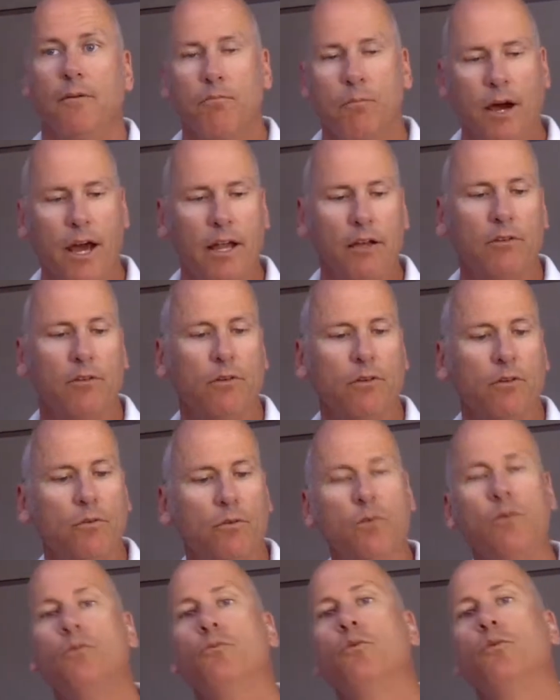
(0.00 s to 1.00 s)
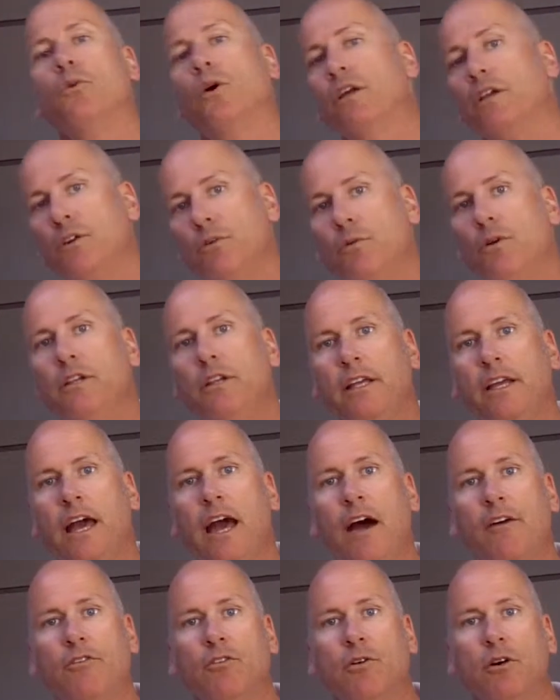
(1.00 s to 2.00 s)
but what you really
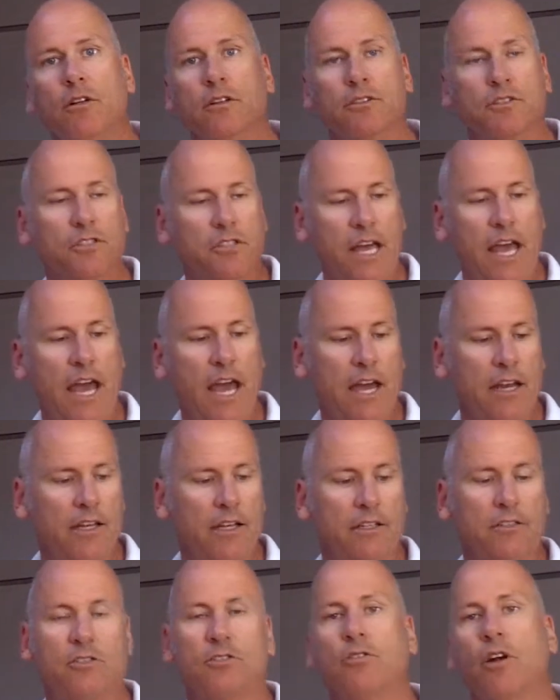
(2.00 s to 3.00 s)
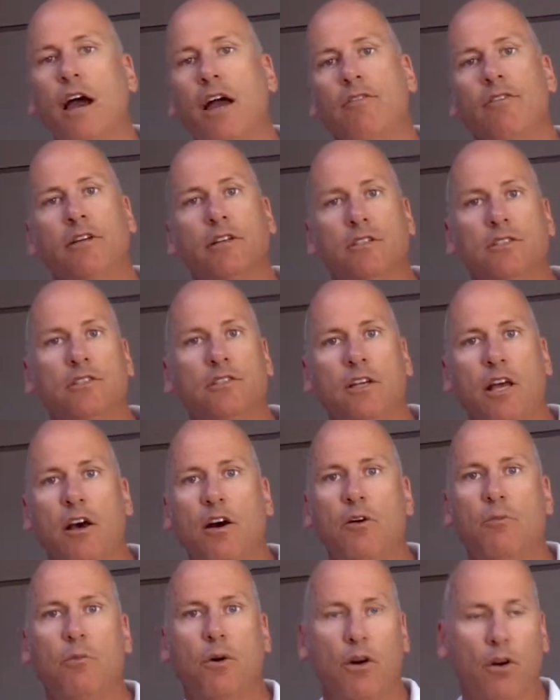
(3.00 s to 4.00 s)
have to understand is driving a
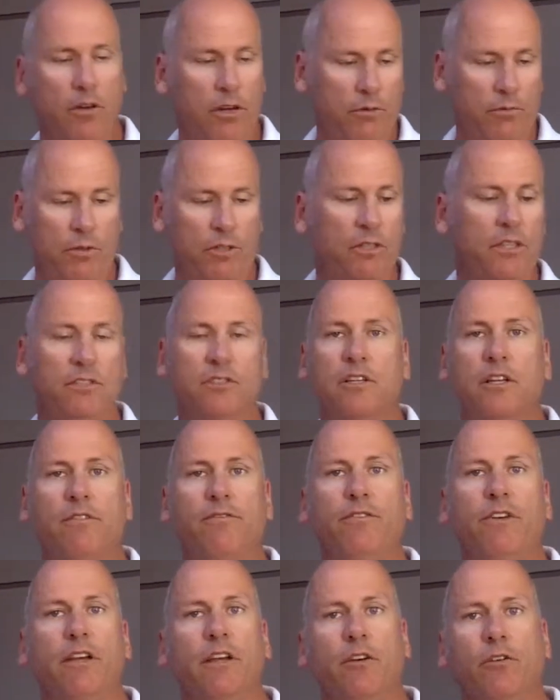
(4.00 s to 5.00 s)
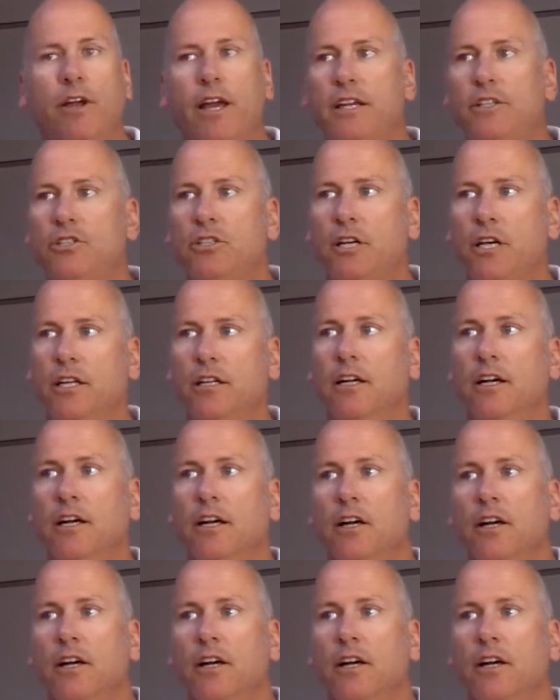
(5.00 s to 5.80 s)
sailboat with this configuration,